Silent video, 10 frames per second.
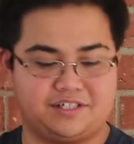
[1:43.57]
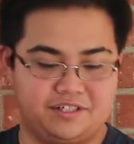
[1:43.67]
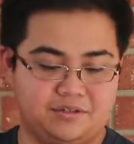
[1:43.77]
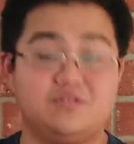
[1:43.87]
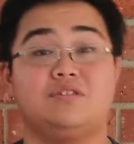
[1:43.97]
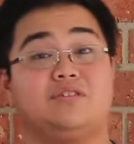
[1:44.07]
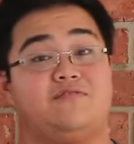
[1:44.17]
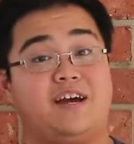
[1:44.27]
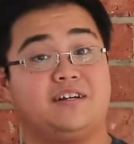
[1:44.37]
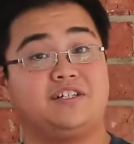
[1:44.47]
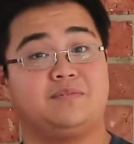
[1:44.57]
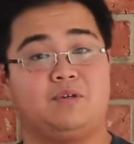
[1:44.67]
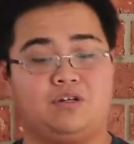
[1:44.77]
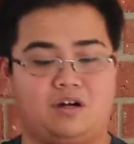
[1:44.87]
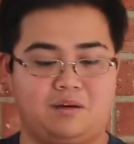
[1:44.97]
used to vanish
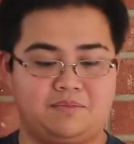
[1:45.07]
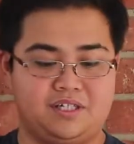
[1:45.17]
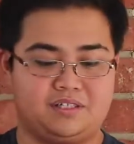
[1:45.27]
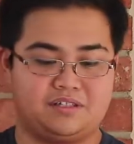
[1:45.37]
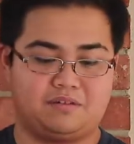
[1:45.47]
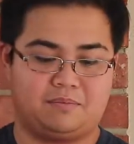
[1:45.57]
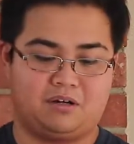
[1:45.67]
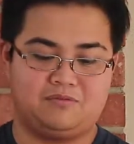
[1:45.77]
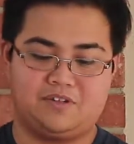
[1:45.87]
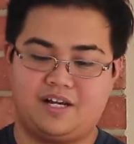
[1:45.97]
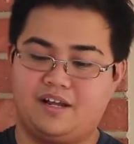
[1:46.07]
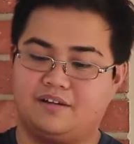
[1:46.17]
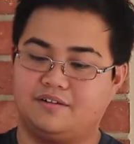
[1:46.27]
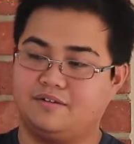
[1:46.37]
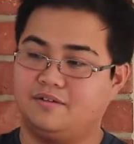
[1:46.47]
small objects into the palm of your hand.